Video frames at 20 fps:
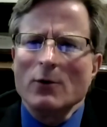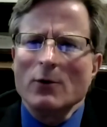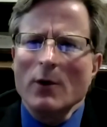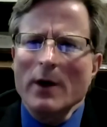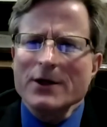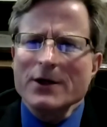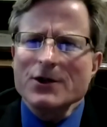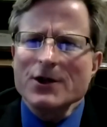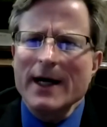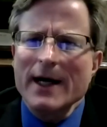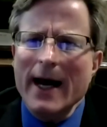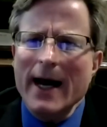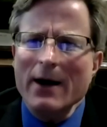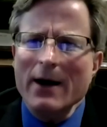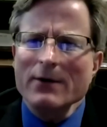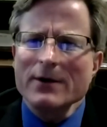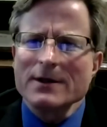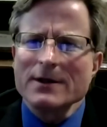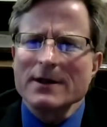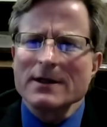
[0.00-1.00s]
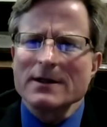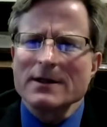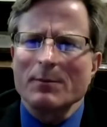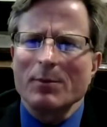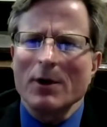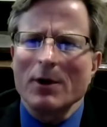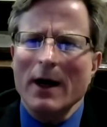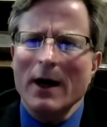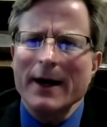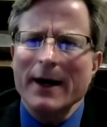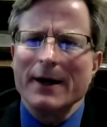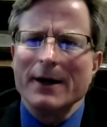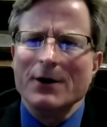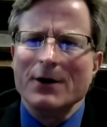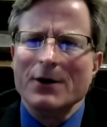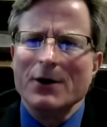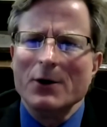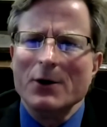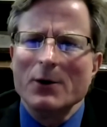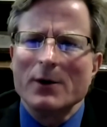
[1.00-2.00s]
question, how does this apply to
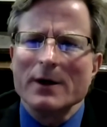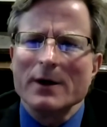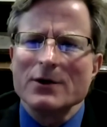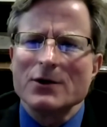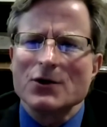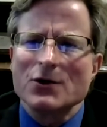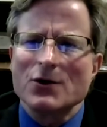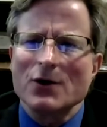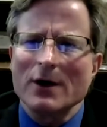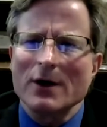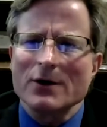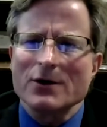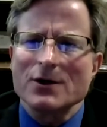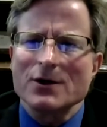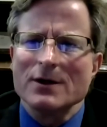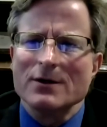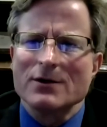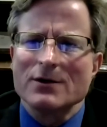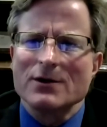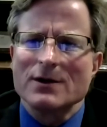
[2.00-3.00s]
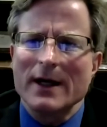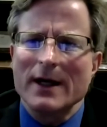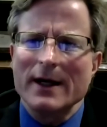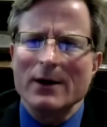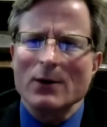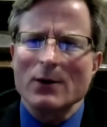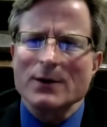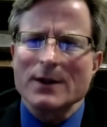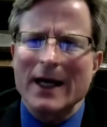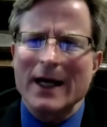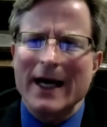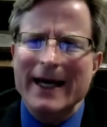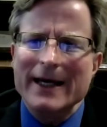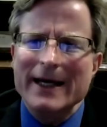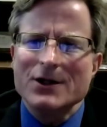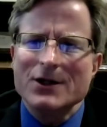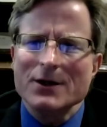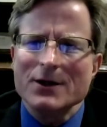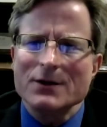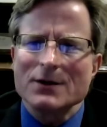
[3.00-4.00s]
new construction sales
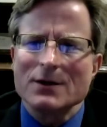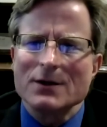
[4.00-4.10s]
agents?